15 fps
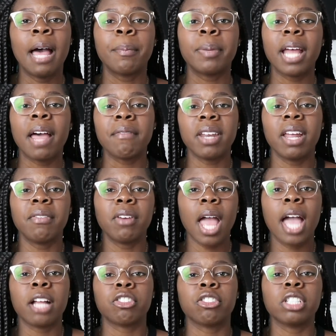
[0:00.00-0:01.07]
but I've never
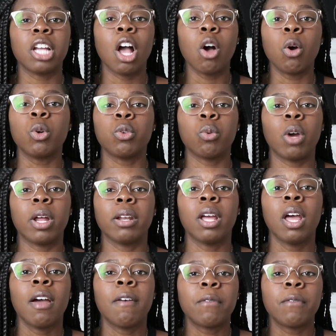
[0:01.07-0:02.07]
actually owned one